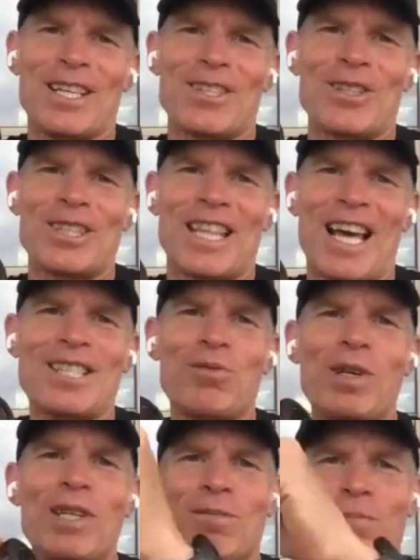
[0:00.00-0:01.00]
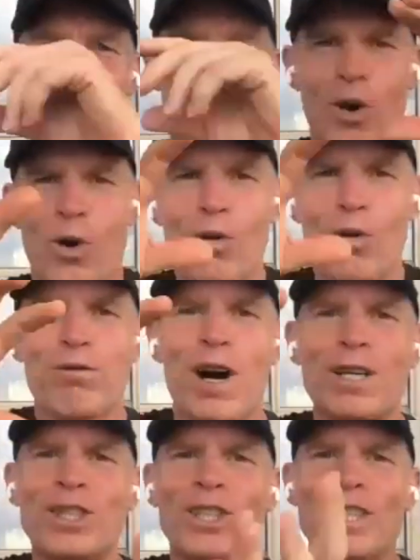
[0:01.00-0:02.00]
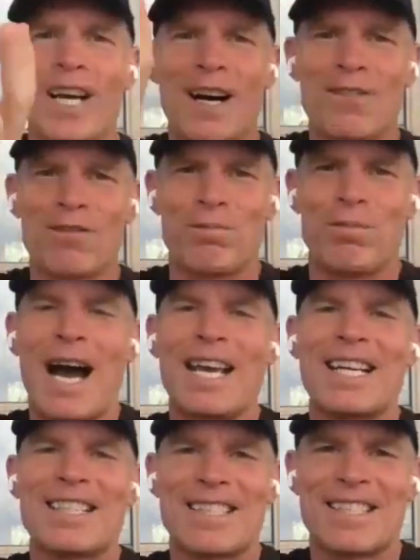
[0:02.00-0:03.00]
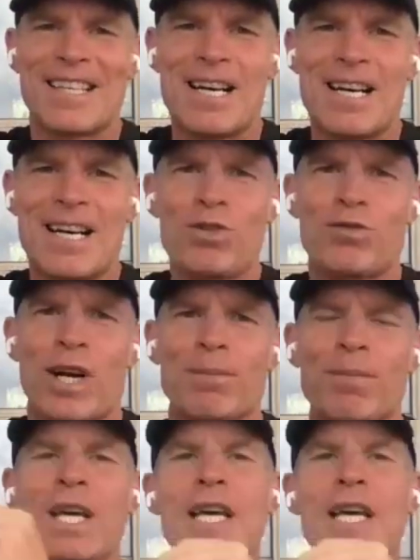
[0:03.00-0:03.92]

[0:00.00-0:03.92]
So that's where the whole function of bias comes from.